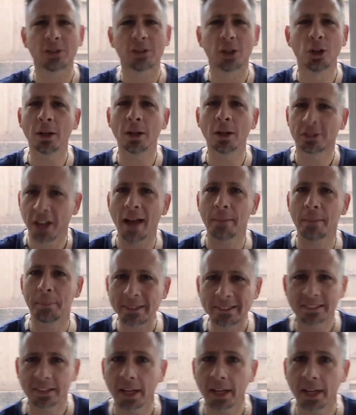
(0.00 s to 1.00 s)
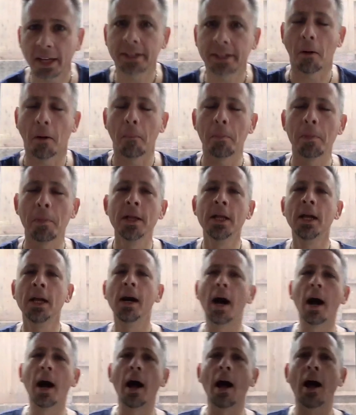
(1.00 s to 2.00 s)
too much habit cycle.
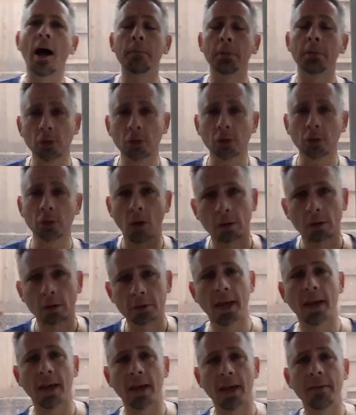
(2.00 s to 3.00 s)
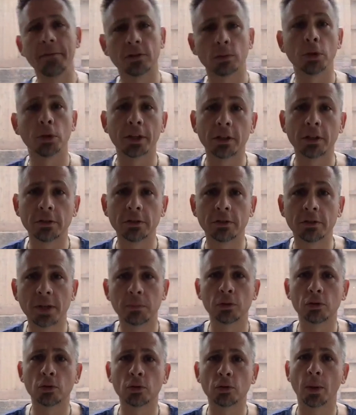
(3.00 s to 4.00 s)
But talked and gave you some really good
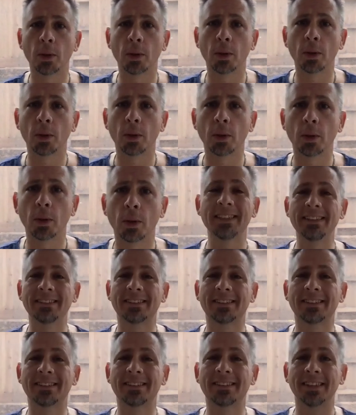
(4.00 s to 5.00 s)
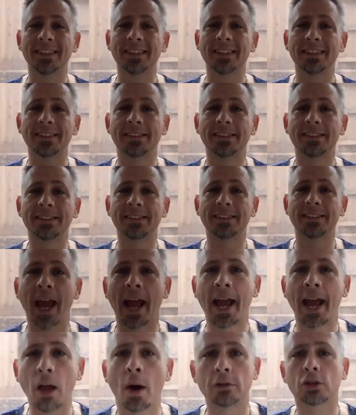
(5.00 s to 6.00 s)
tips for 2017.
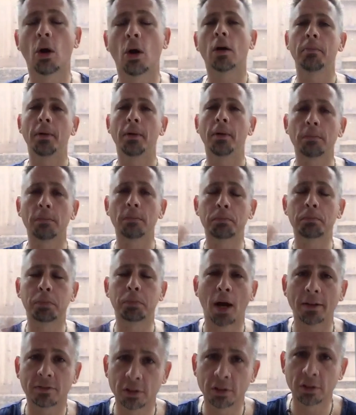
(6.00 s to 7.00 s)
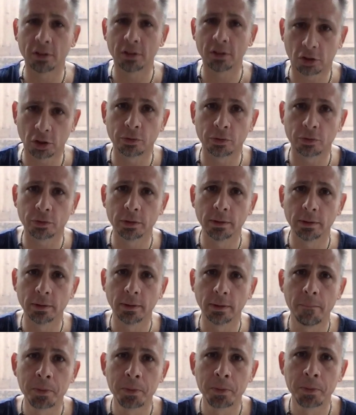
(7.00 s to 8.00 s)
Today, I want to talk about
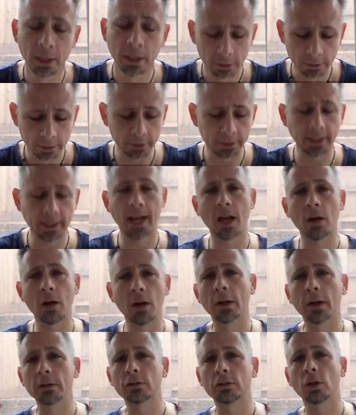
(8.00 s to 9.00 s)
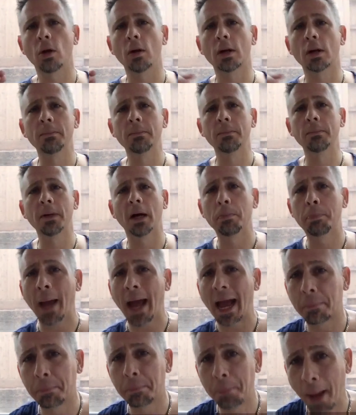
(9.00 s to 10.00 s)
prostitutes. Today, I want to talk about
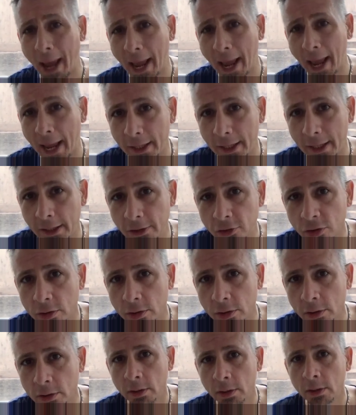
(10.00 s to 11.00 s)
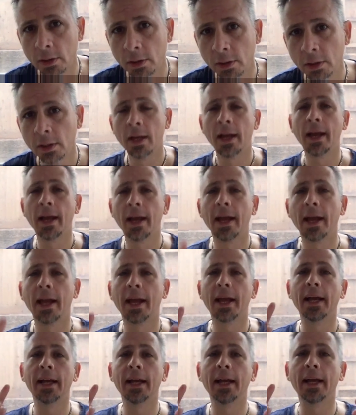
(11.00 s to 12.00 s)
Backpage.
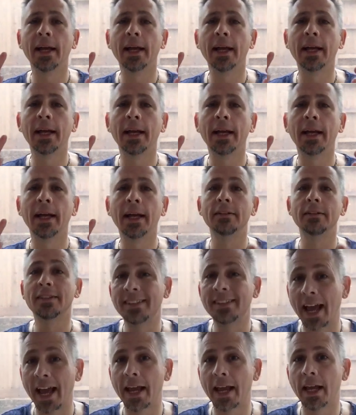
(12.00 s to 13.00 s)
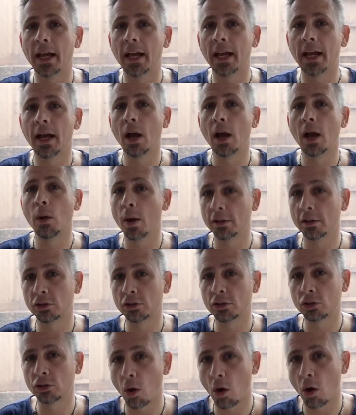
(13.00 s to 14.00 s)
And today,
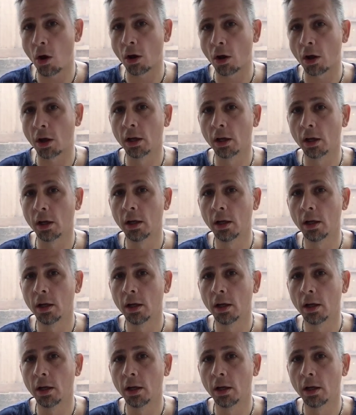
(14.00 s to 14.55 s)
I want to talk